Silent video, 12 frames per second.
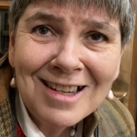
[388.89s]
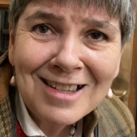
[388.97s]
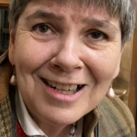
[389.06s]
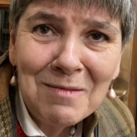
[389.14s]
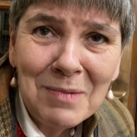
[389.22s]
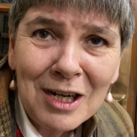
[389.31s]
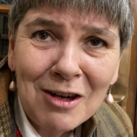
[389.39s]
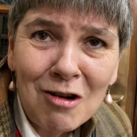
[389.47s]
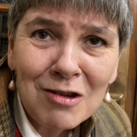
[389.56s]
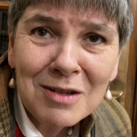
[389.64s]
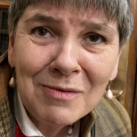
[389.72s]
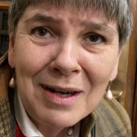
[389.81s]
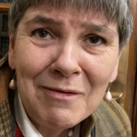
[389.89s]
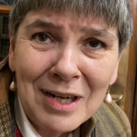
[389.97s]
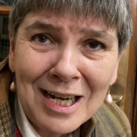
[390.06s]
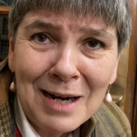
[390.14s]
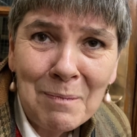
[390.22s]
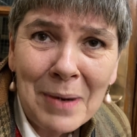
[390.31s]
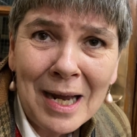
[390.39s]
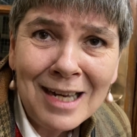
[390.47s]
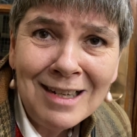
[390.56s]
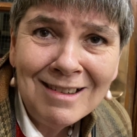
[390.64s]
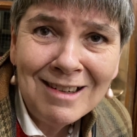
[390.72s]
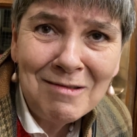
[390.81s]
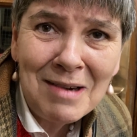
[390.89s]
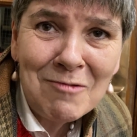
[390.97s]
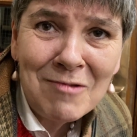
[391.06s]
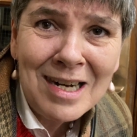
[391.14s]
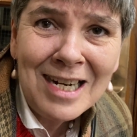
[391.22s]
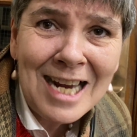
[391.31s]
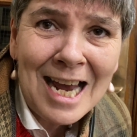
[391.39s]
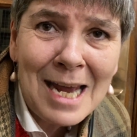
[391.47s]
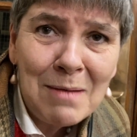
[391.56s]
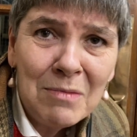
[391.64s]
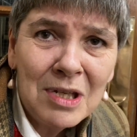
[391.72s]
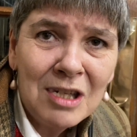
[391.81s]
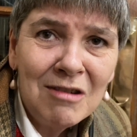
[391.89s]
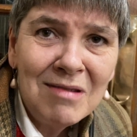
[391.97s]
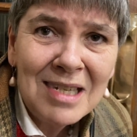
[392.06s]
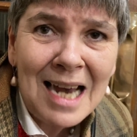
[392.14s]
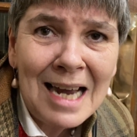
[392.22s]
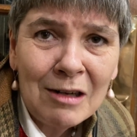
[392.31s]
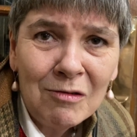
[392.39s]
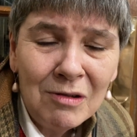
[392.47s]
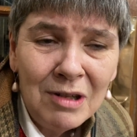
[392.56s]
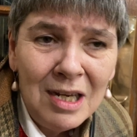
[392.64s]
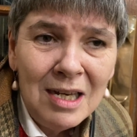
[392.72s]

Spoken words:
There's going to be a cost of living campaign and really aims to tackle